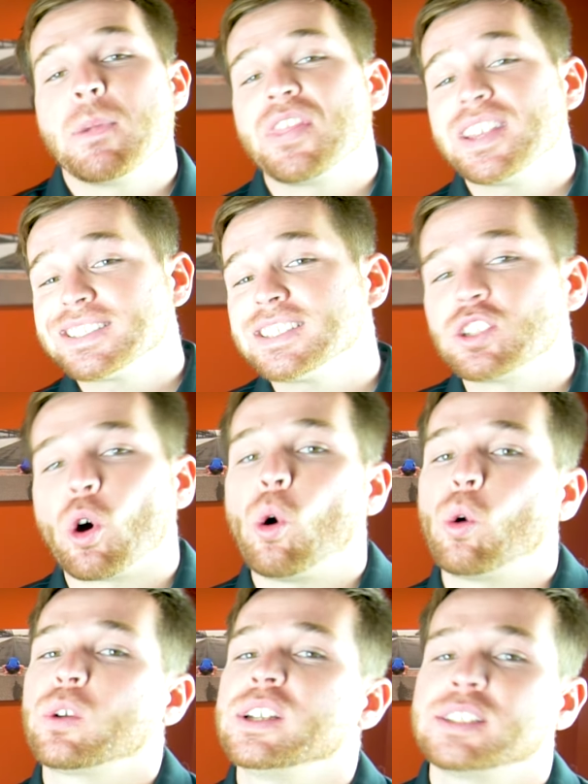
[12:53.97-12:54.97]
But this is the
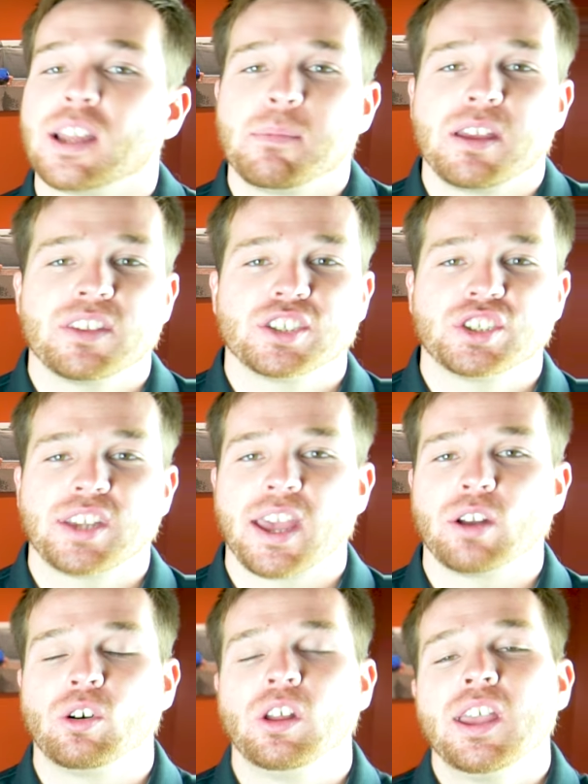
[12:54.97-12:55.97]
whole reason I made this
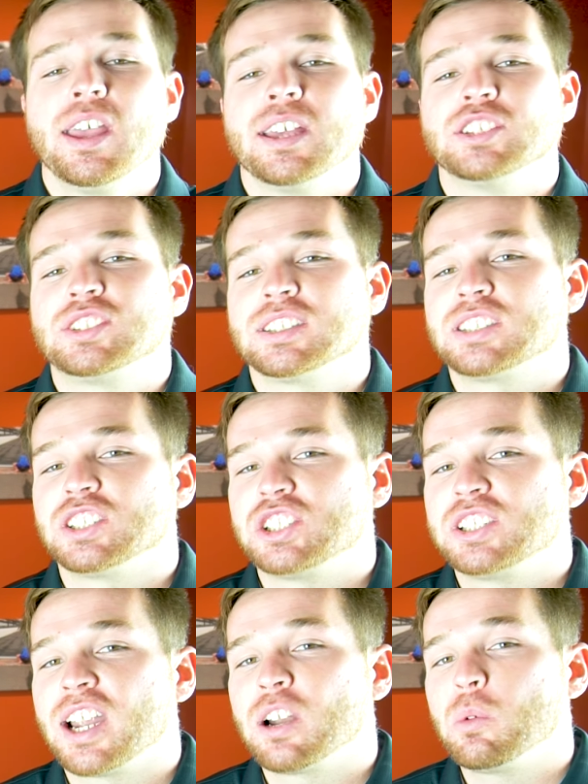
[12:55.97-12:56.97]
channel is just to
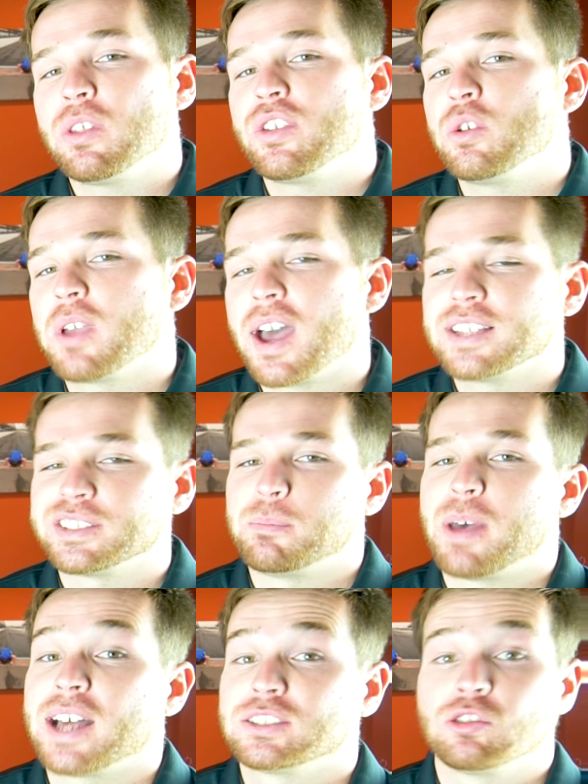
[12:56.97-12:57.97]
share with you guys and
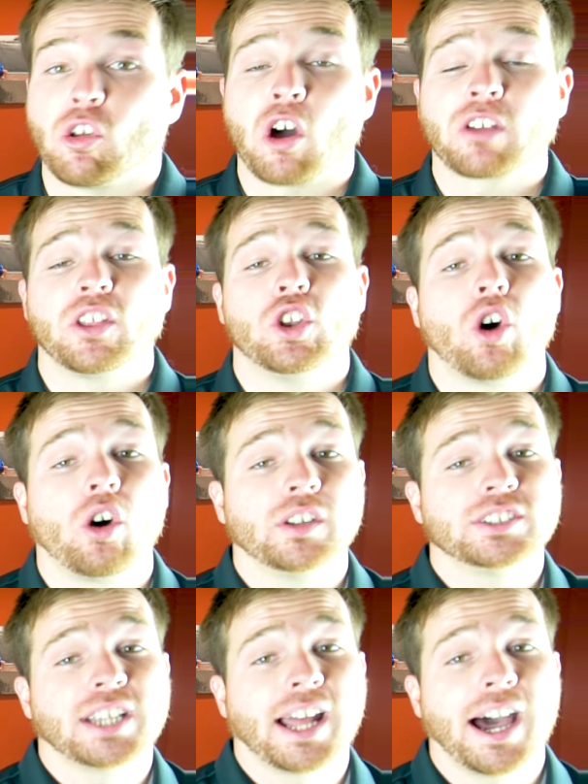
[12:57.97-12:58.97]
pass along the
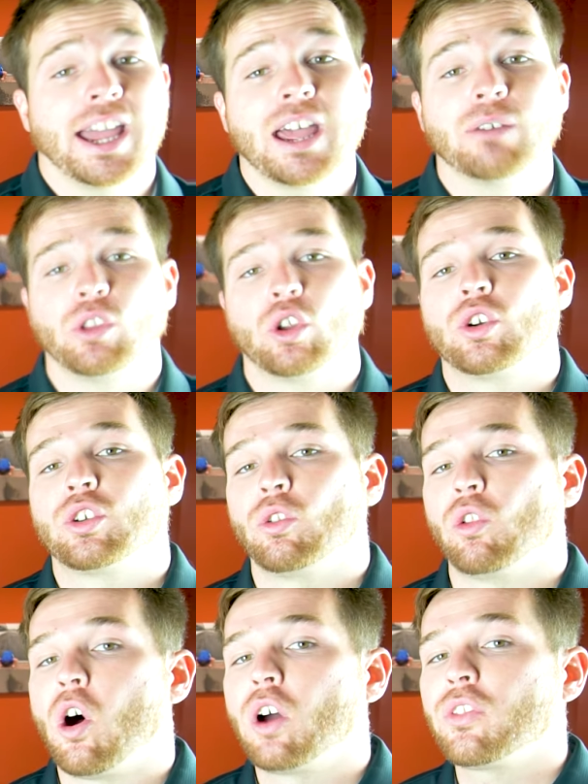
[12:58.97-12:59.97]
knowledge that I have learned
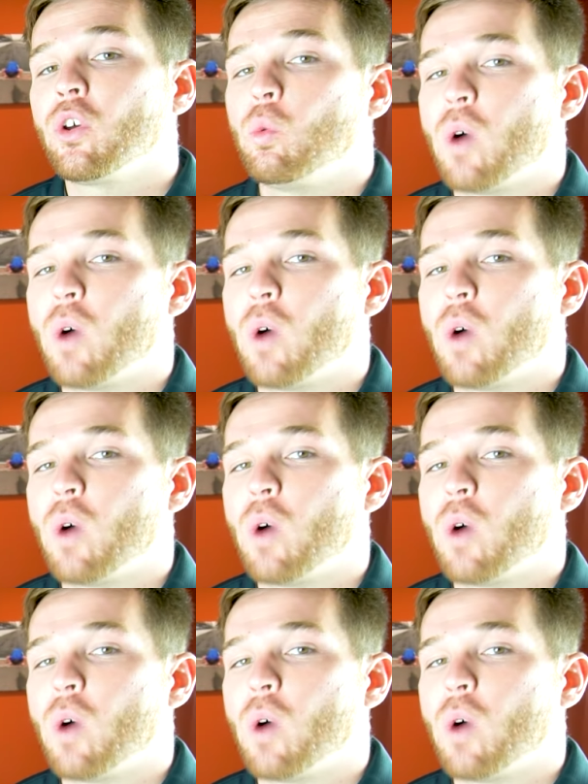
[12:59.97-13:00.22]
along the